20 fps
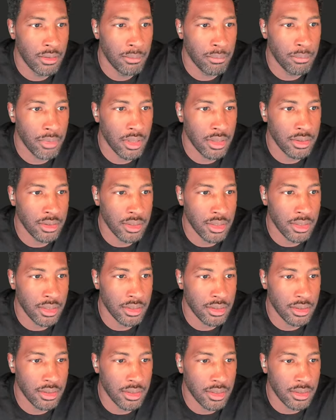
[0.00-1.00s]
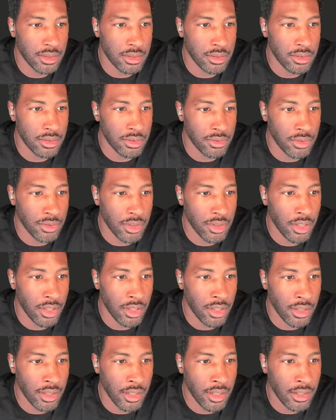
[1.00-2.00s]
Projects has its own
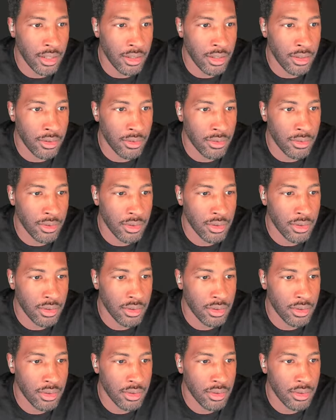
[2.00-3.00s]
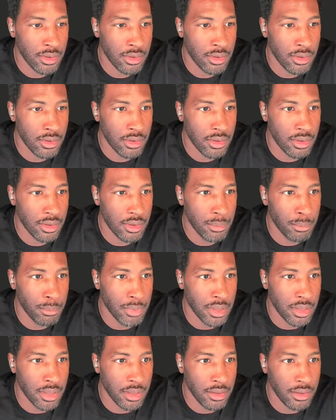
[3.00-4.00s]
card now.
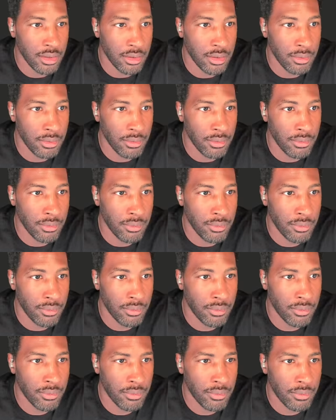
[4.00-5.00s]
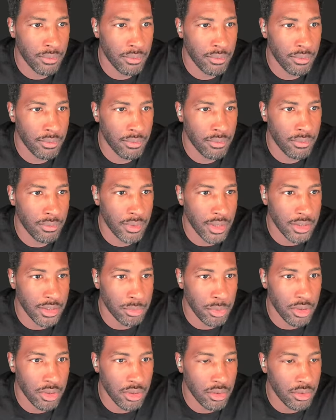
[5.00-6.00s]
Leave
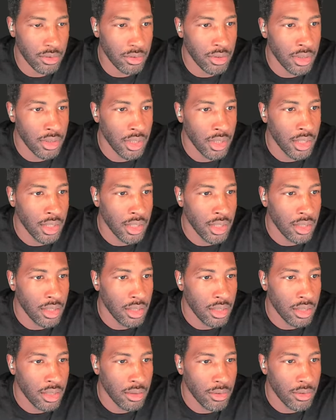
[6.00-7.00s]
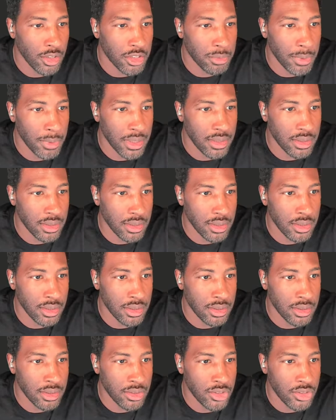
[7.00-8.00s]
dashboard. Cool.
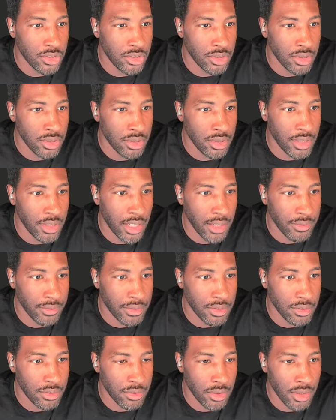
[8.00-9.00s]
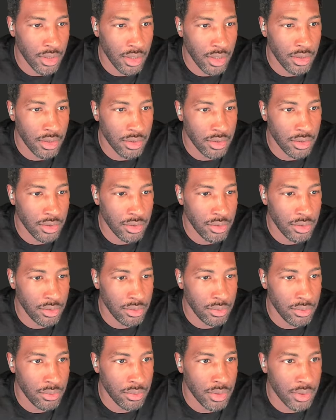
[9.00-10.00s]
Workspaces should have its own card too.
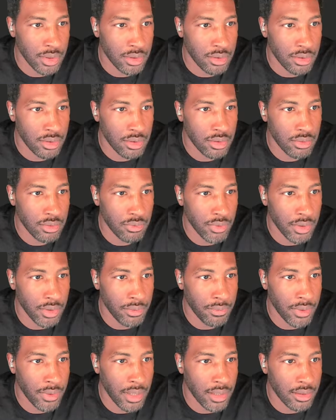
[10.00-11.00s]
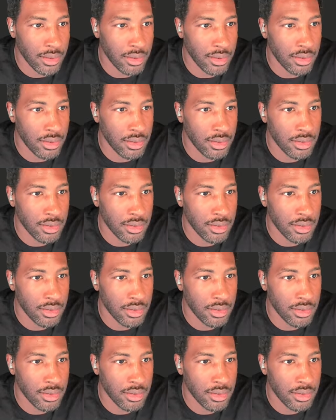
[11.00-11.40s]
Let's refactor this.